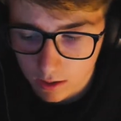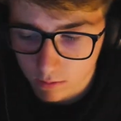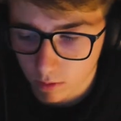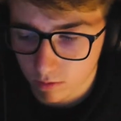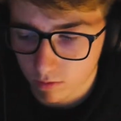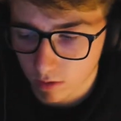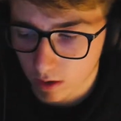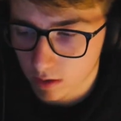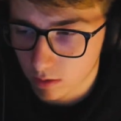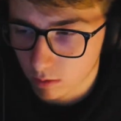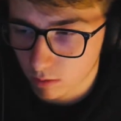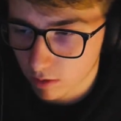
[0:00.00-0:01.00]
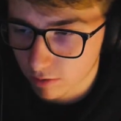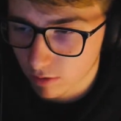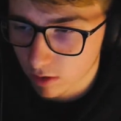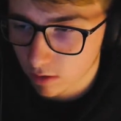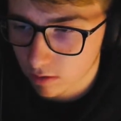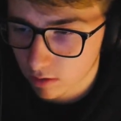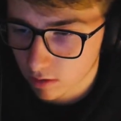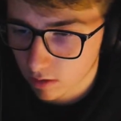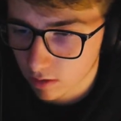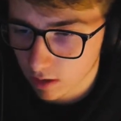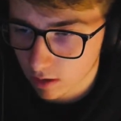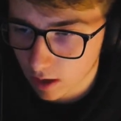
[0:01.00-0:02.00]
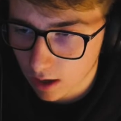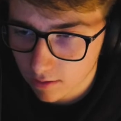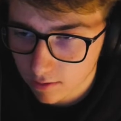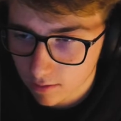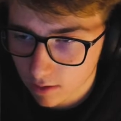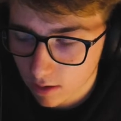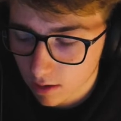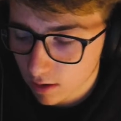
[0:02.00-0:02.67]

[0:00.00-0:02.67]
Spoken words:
as I did with my first guest.